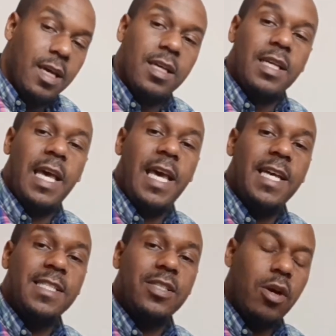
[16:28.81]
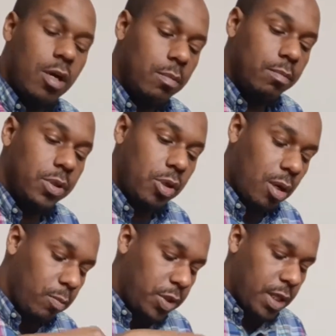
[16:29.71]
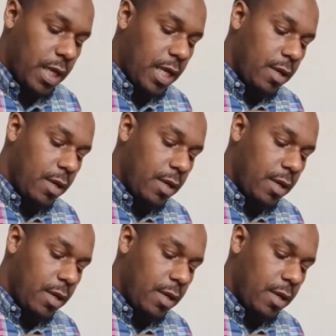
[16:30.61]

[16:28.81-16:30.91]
hand start them. Start them with your hand.